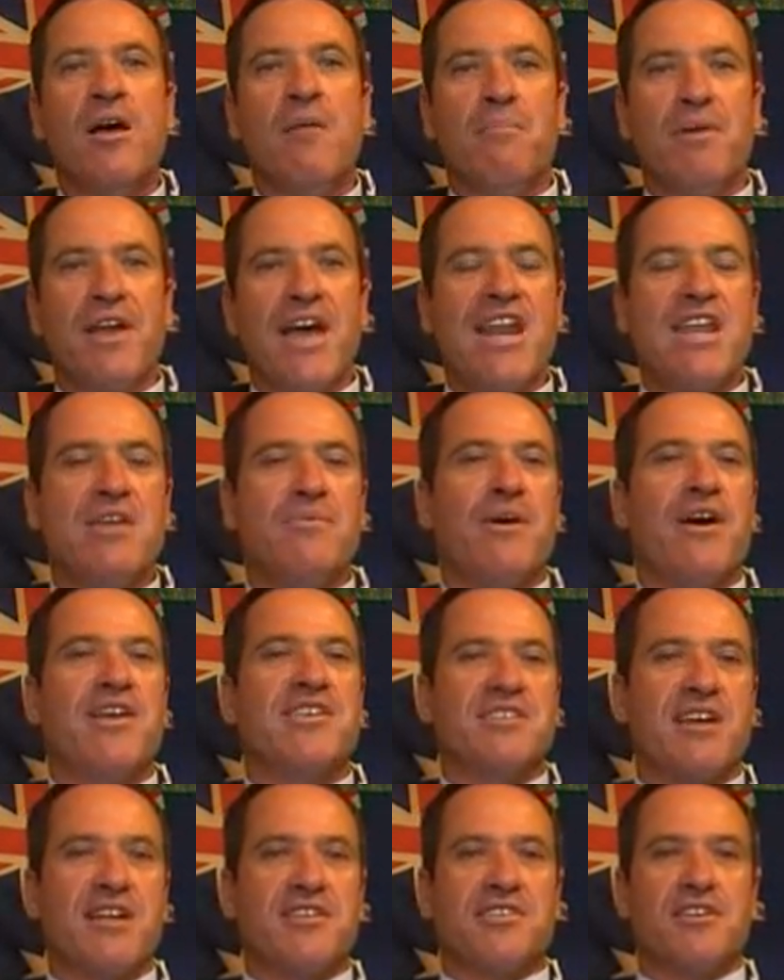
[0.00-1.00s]
But
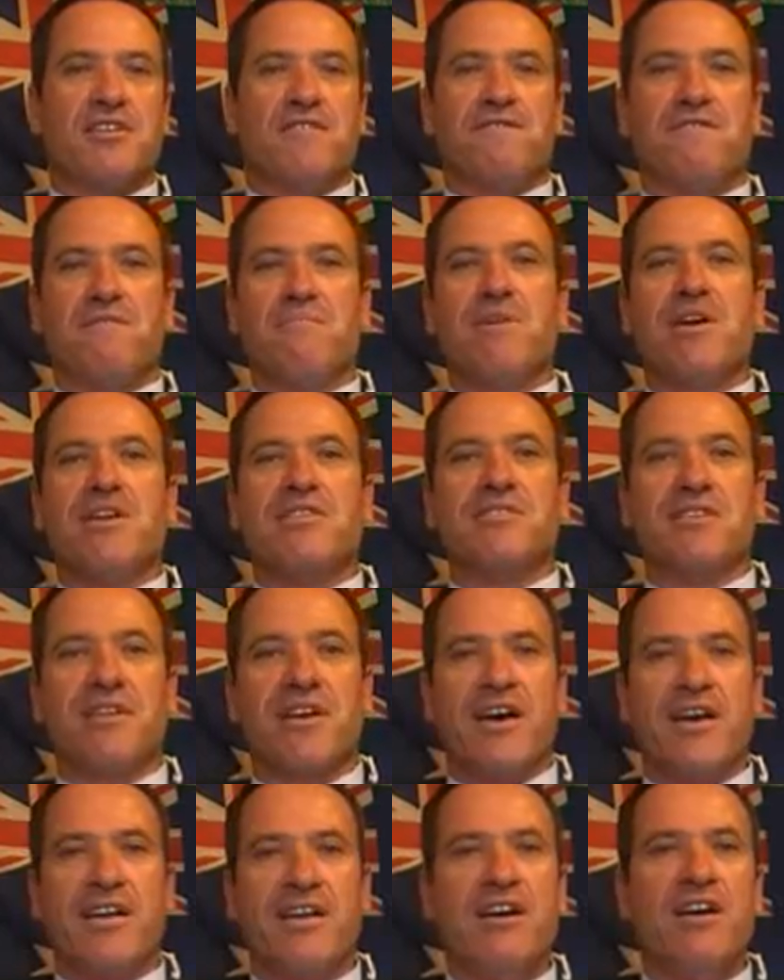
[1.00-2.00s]
anyways, that's it for me
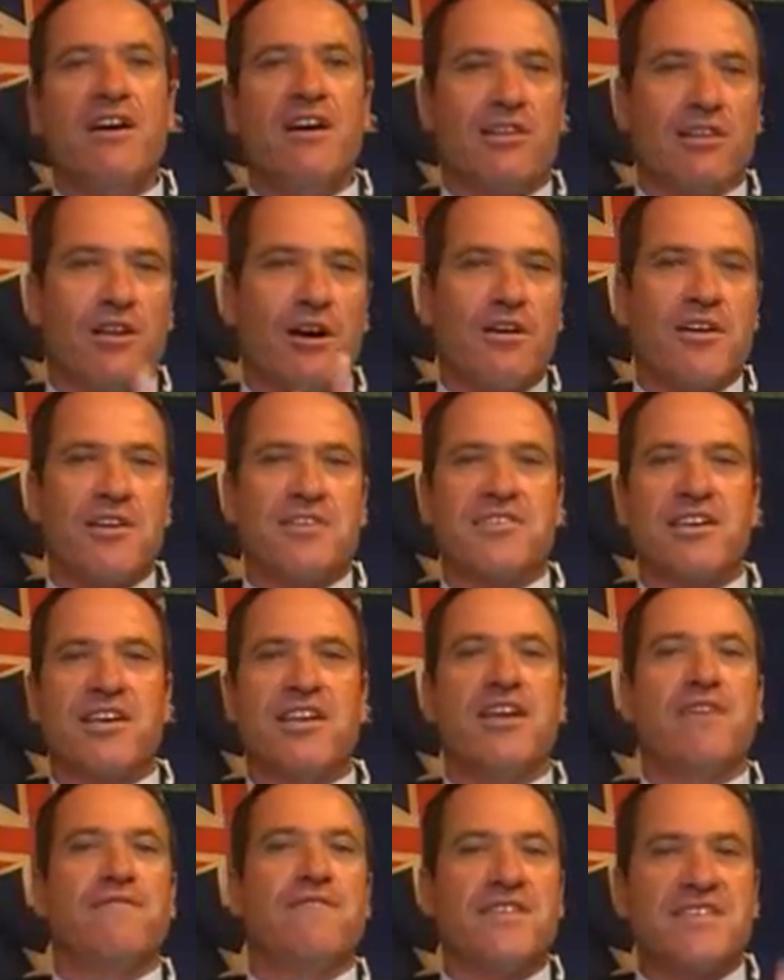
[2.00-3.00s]
today. Like I
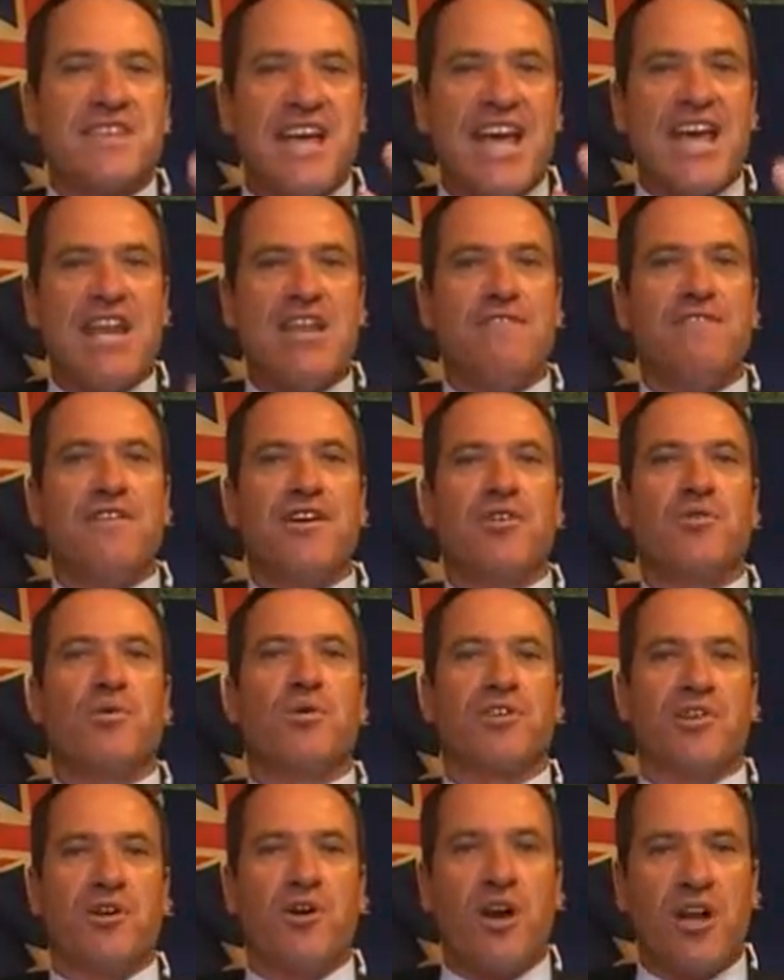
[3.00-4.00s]
said, if there's anything at
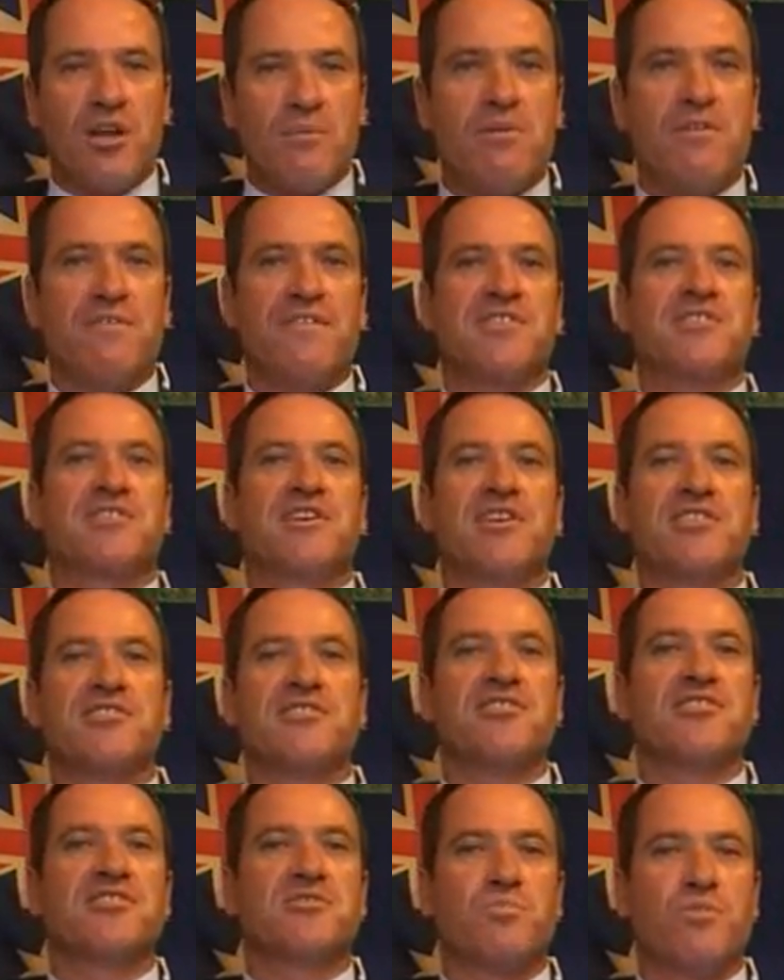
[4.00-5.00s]
all that I can be of
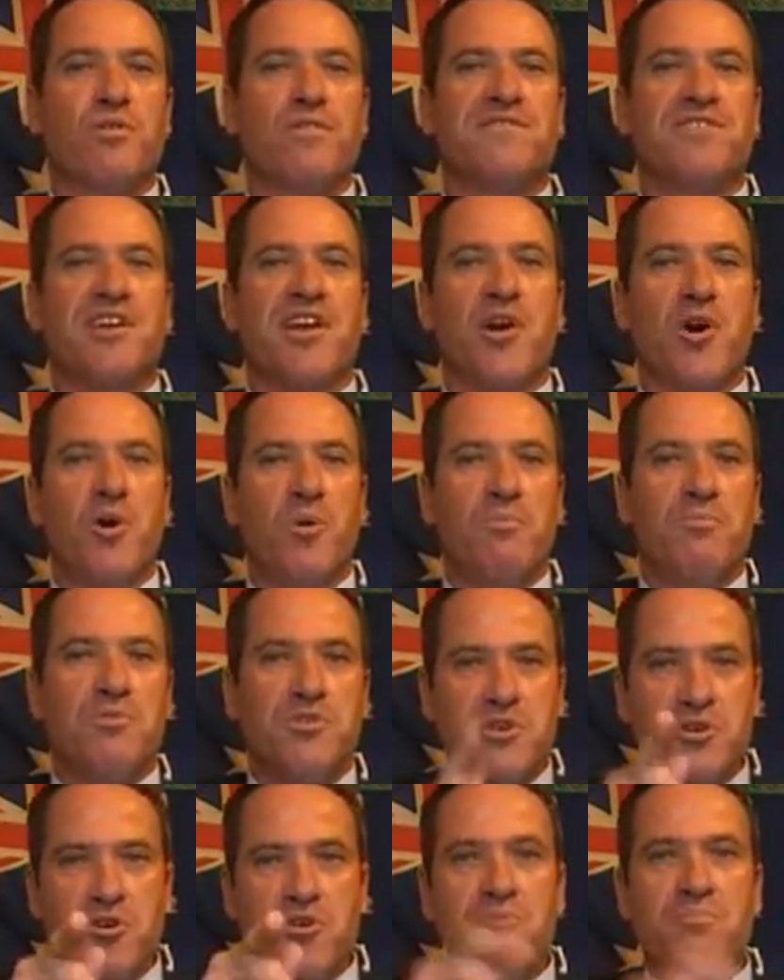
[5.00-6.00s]
assistance with to help
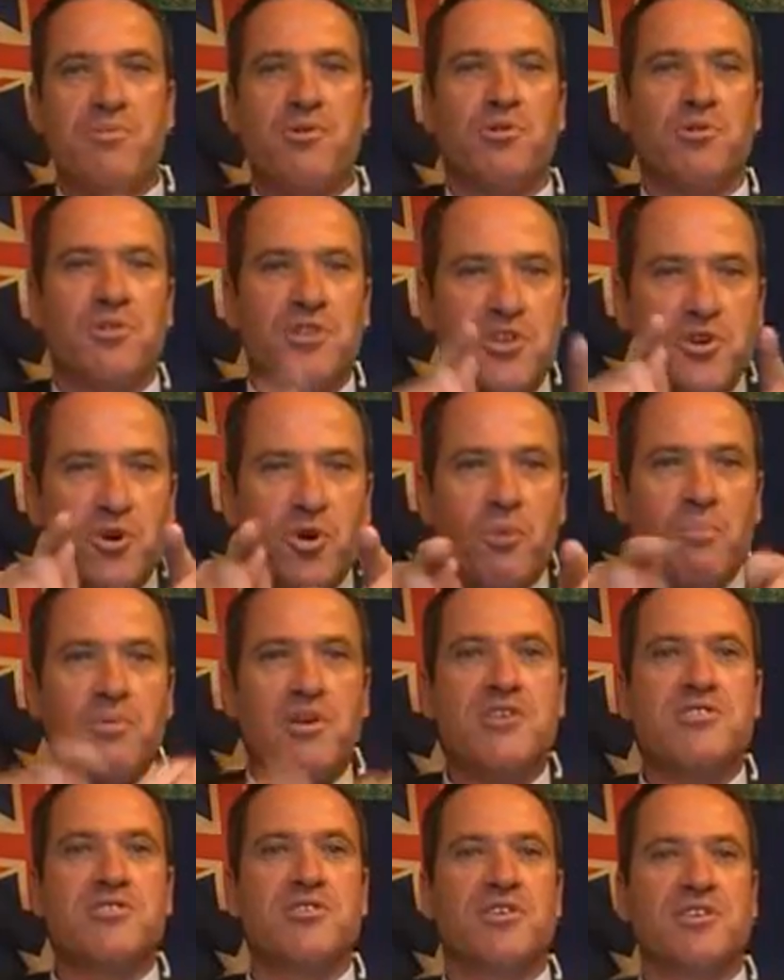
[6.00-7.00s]
you build your
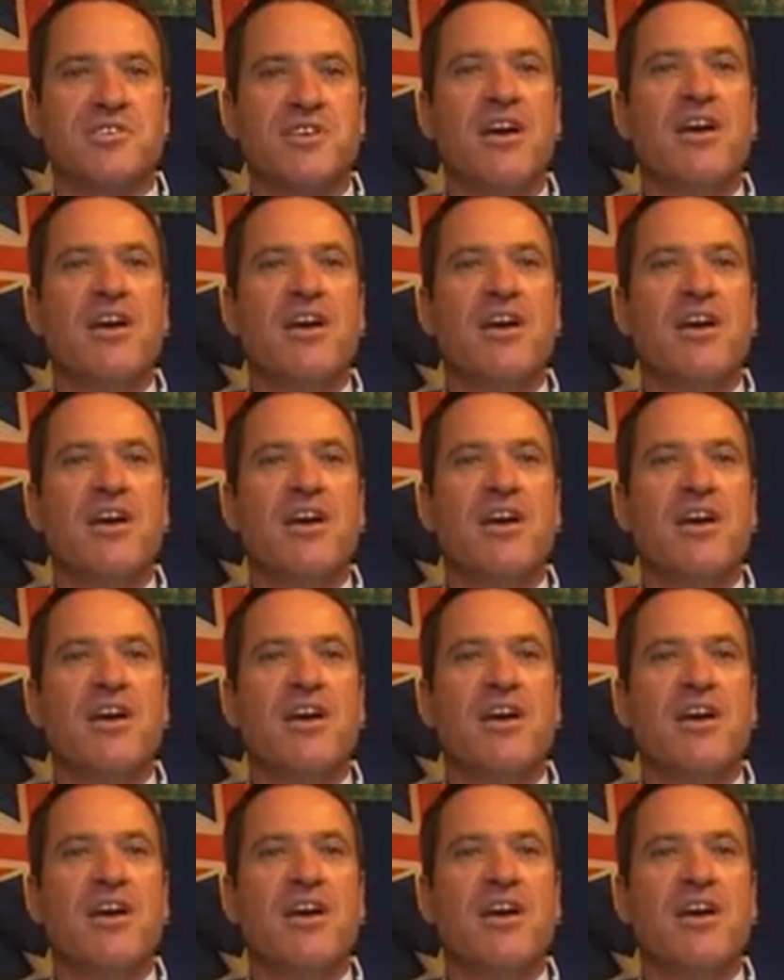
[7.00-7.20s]
business,